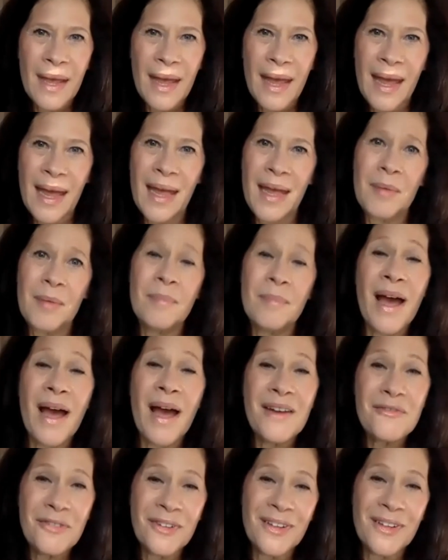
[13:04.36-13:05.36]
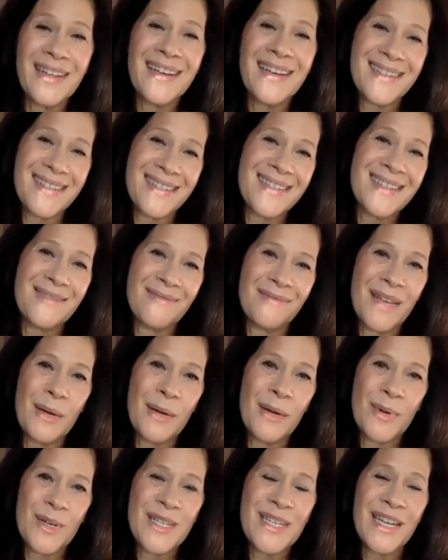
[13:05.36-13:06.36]
and mindfulness
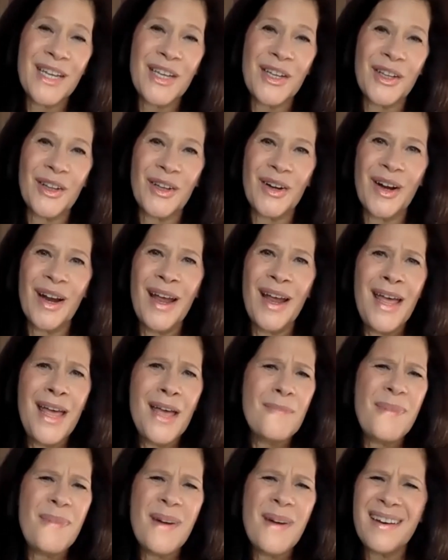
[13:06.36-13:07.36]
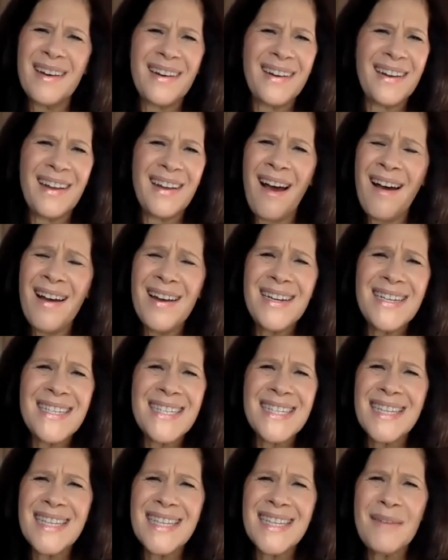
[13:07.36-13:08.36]
in particular. But
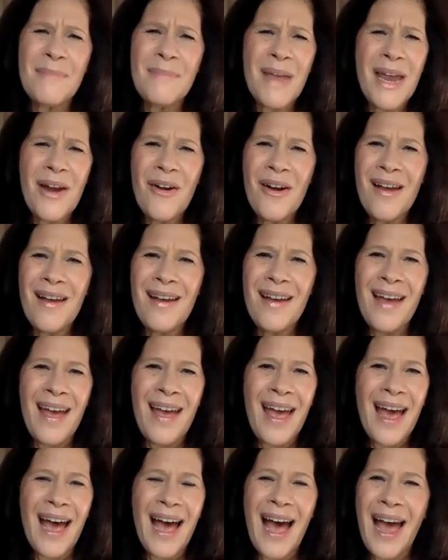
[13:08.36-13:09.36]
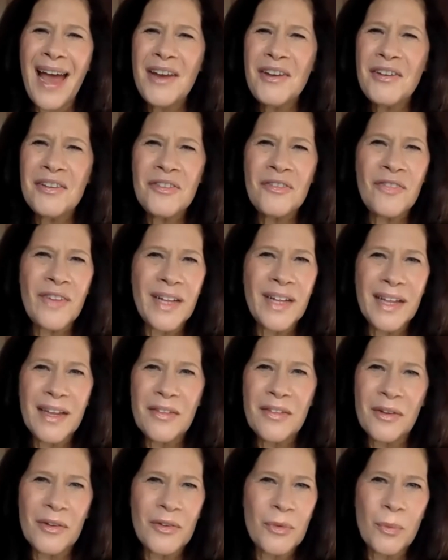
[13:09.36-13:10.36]
honestly, Mara, I just feel like
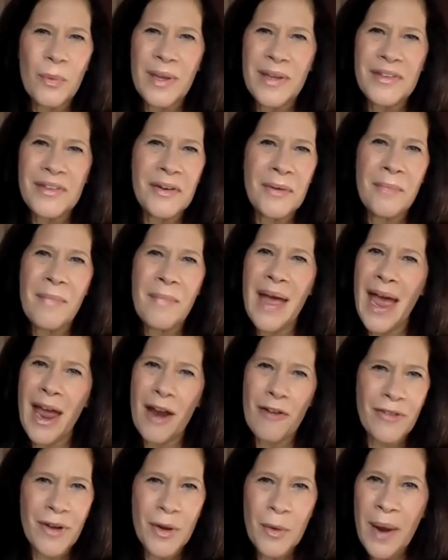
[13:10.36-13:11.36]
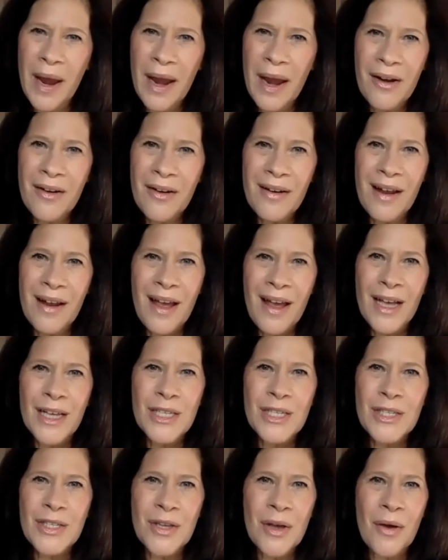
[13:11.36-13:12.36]
there's wisdom everywhere.
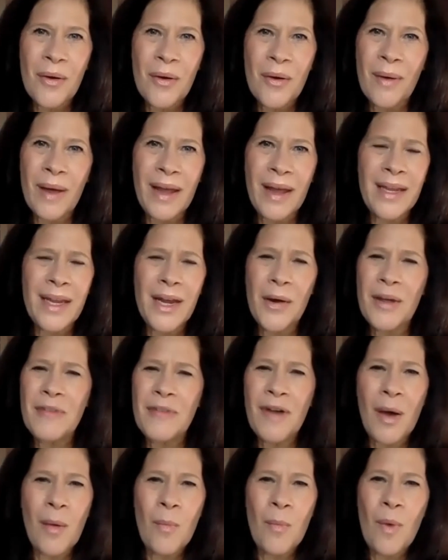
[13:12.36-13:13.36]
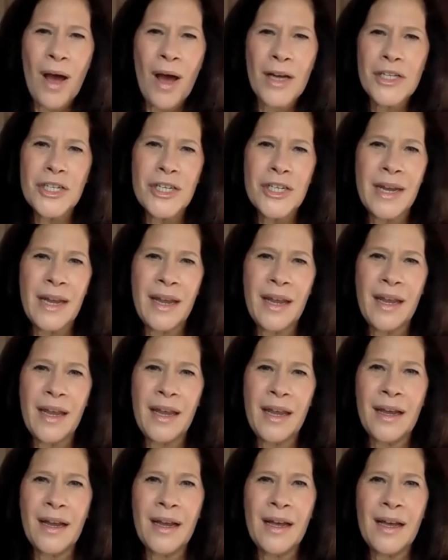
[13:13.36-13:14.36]
So, if I'm
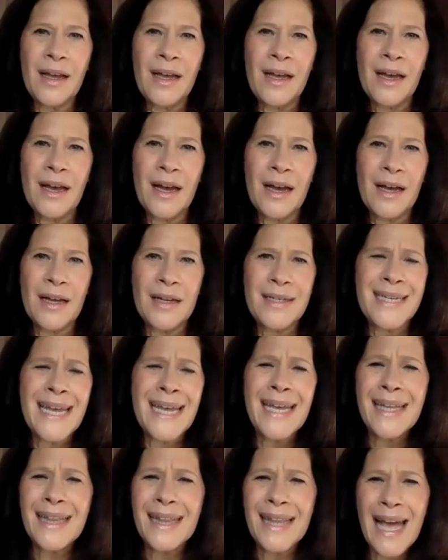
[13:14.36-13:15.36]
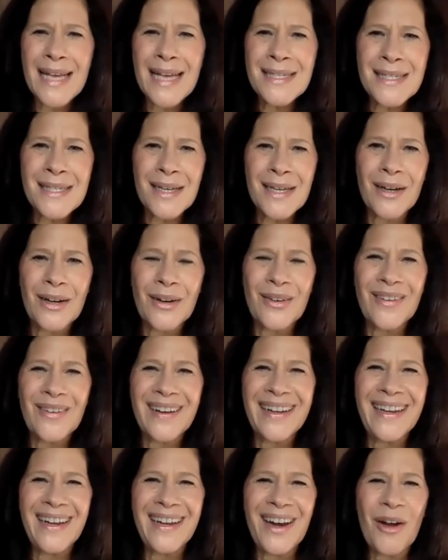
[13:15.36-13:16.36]
watching Ted Lasso,
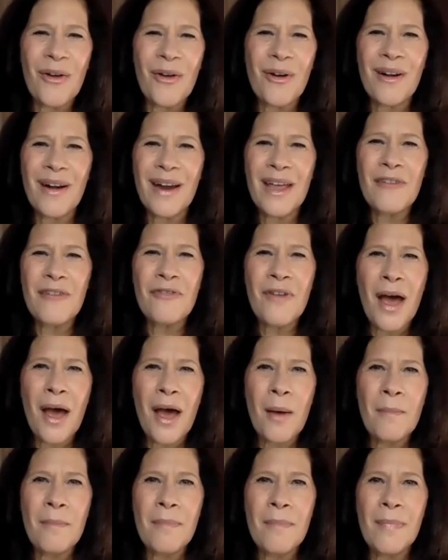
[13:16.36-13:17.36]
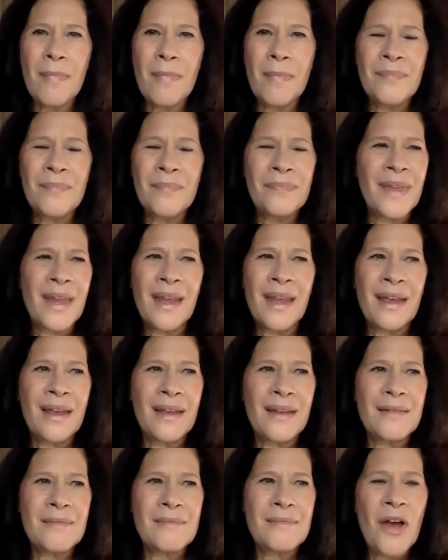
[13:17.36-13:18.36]
or if I'm
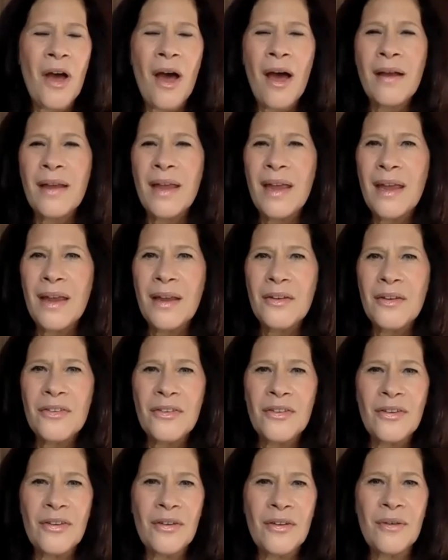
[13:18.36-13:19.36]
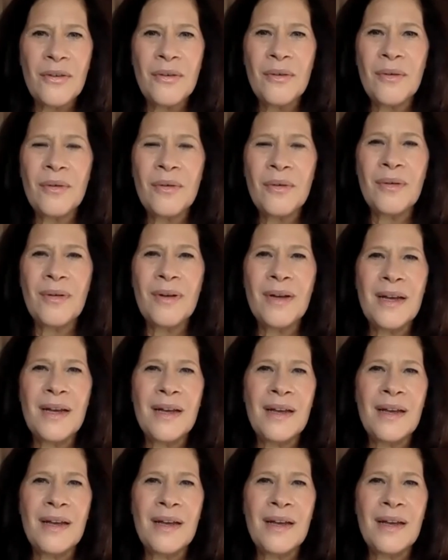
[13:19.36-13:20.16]
talking to